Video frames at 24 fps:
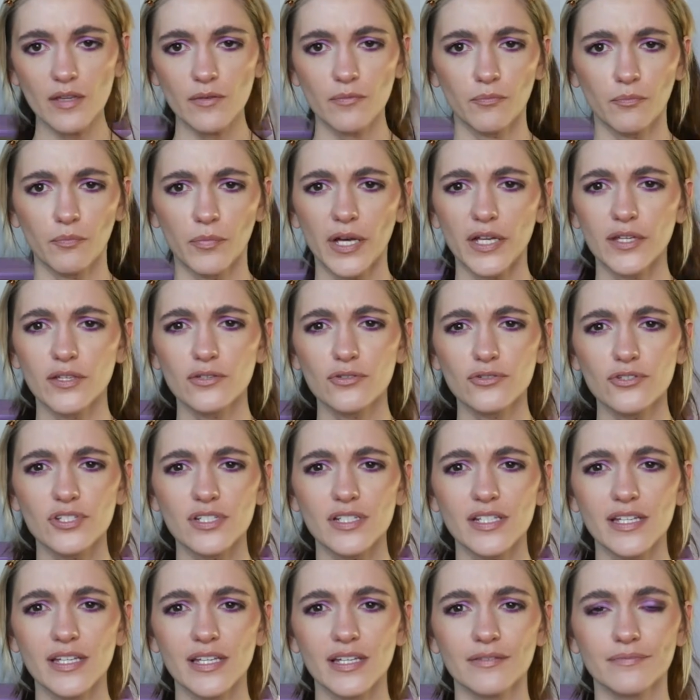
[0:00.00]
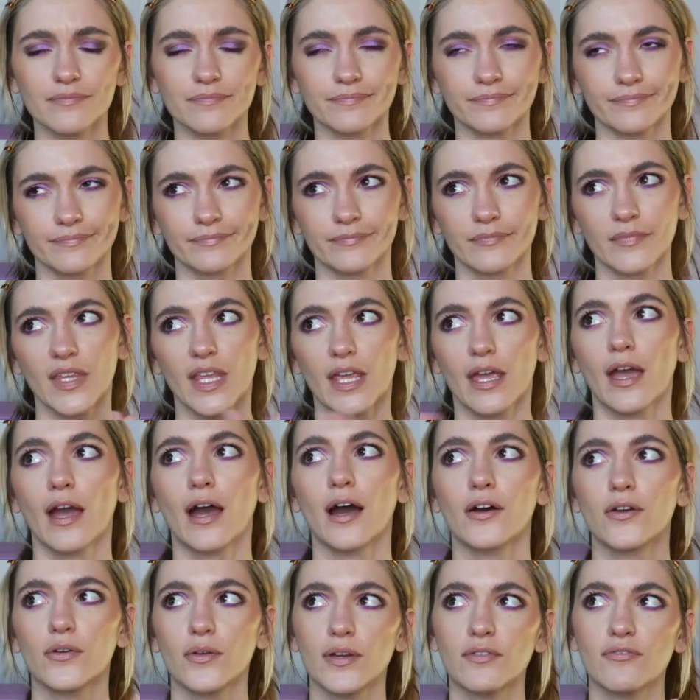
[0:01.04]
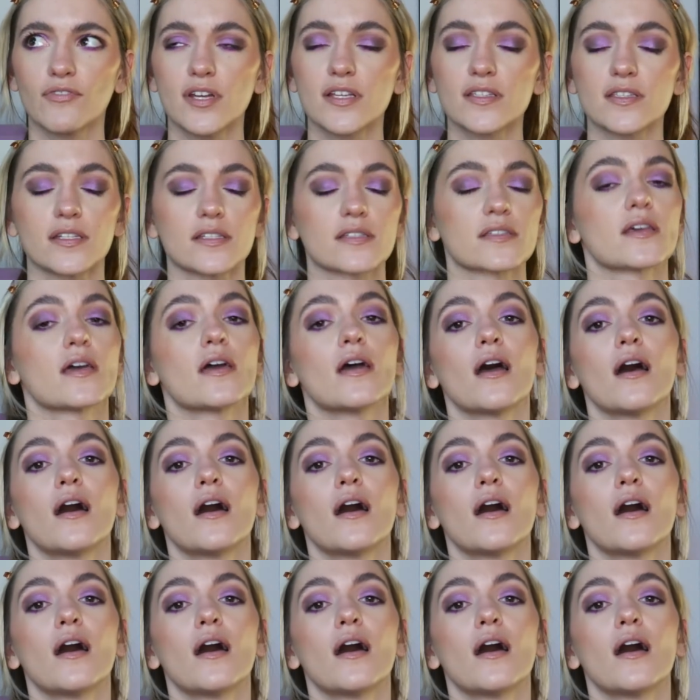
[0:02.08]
But usually, how do I phrase this?